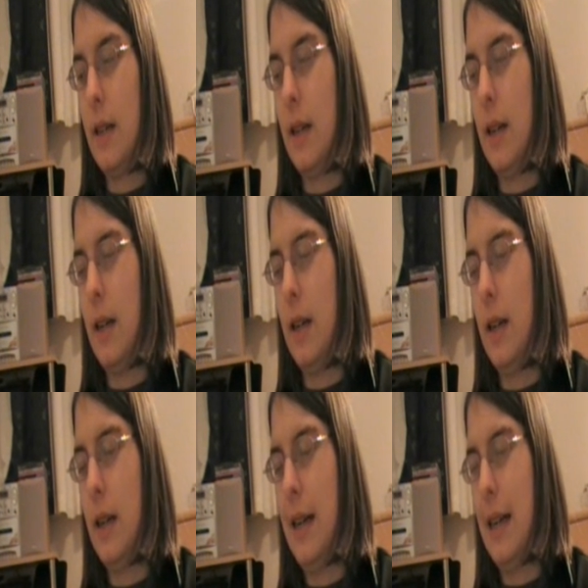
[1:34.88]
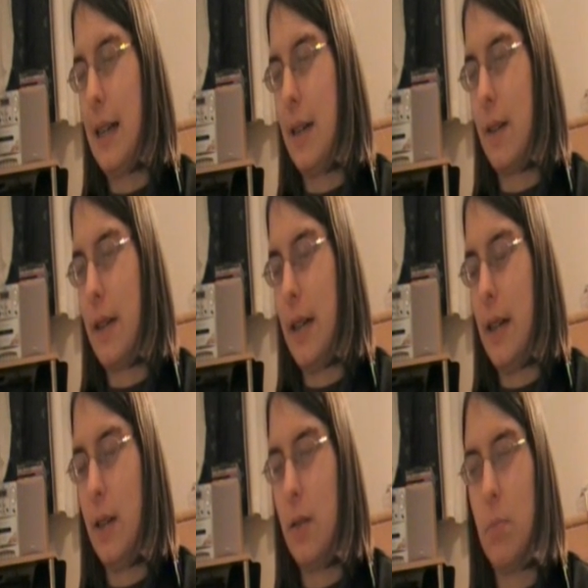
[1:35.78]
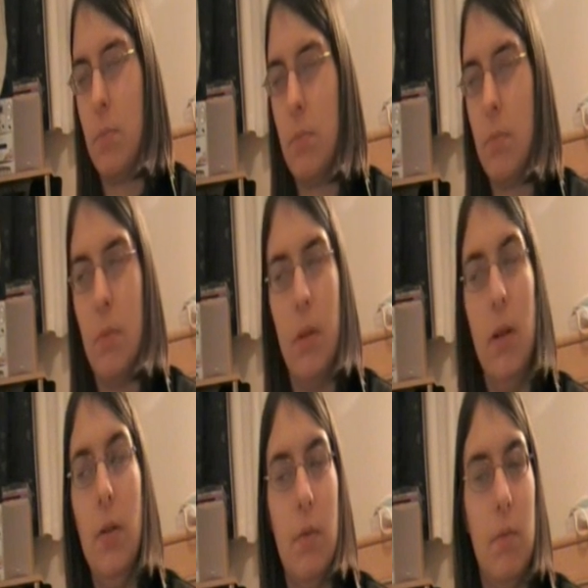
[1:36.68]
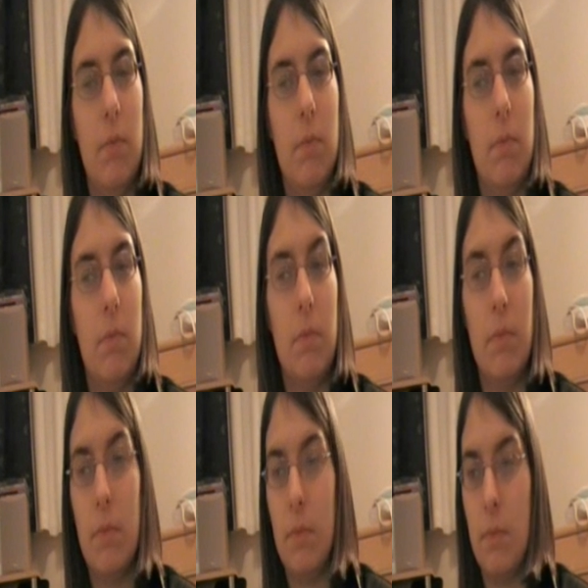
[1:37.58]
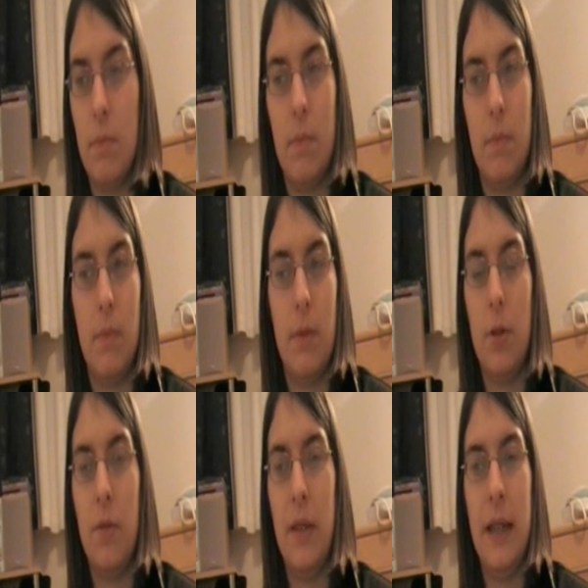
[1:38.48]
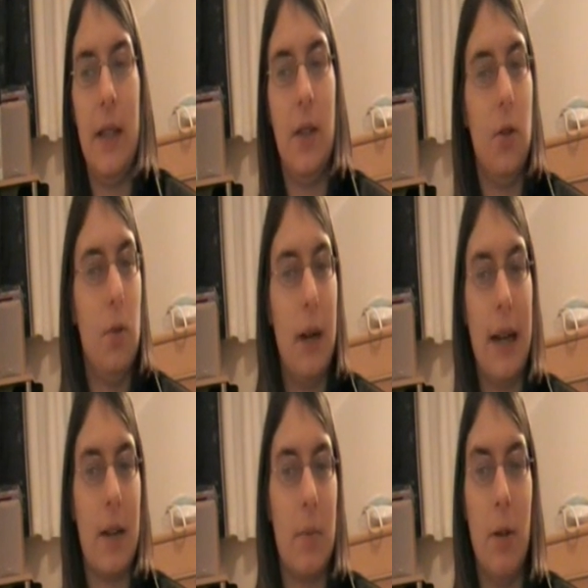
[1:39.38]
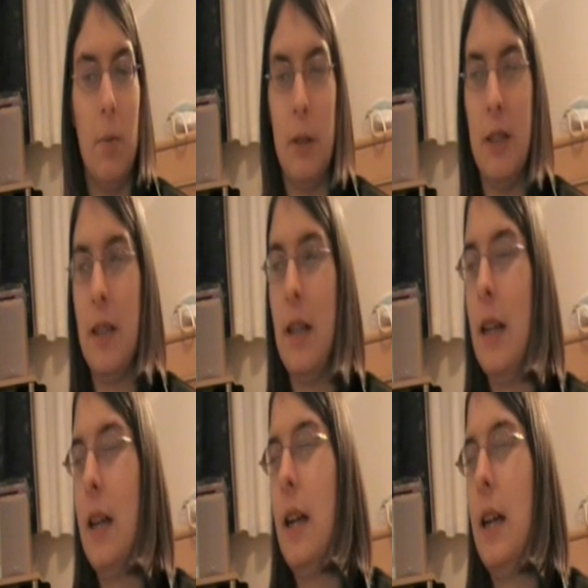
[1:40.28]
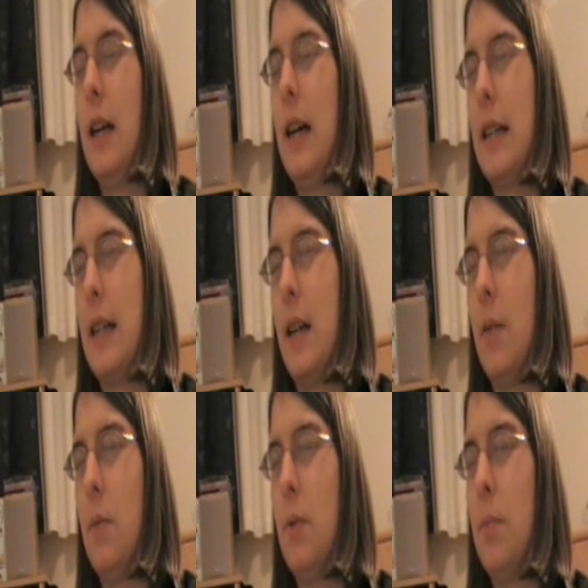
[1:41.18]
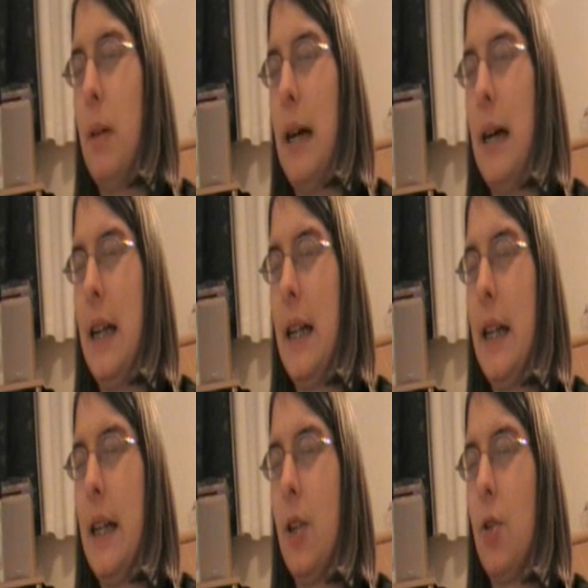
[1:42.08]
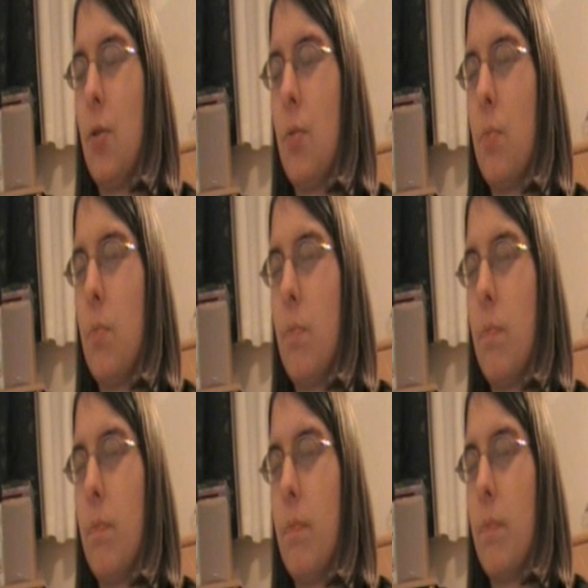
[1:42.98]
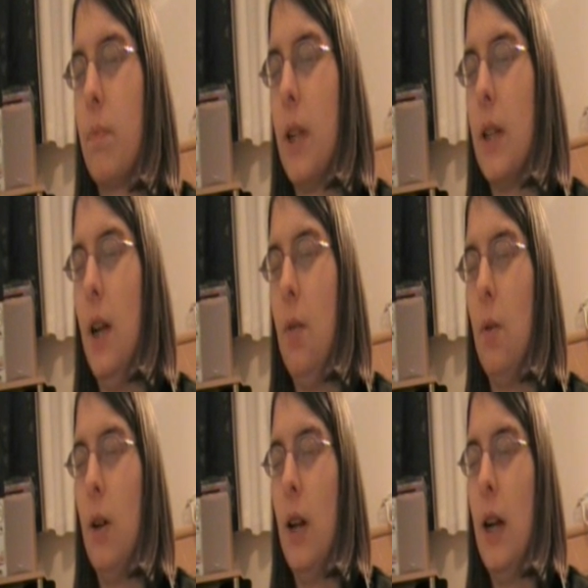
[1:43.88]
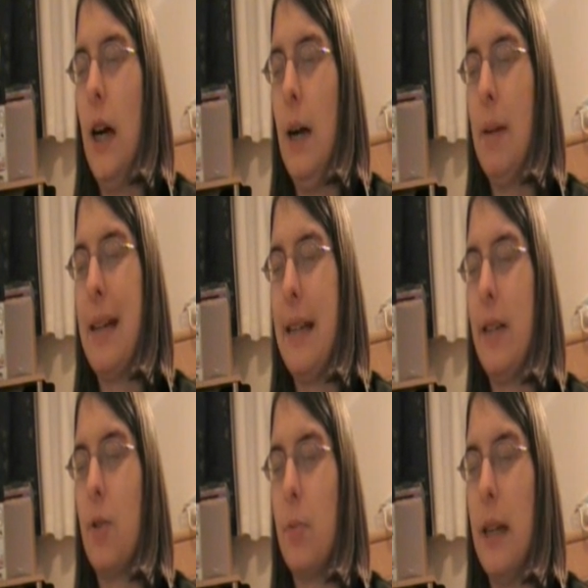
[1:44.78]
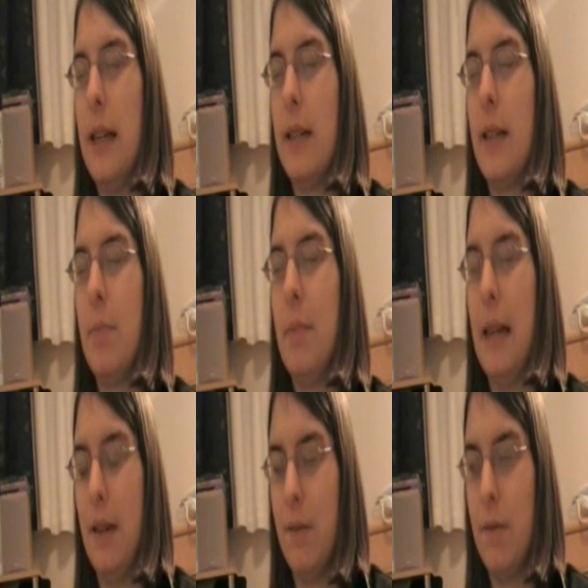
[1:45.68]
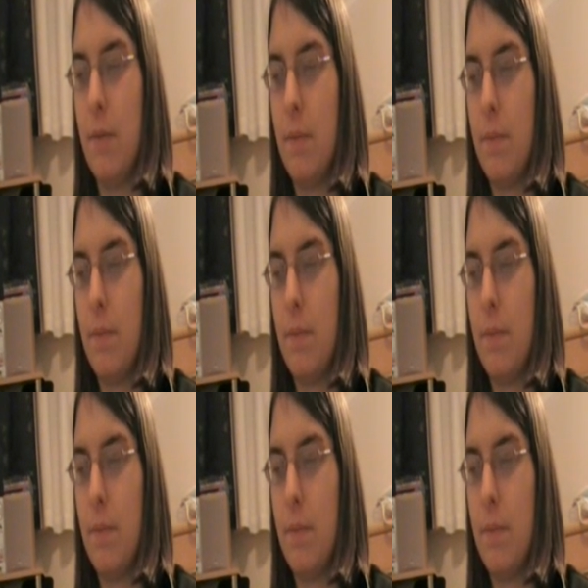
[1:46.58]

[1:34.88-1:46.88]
Uh, and I was like, oh, nothing new at the moment. And then I walked past, no, I went into WH Smith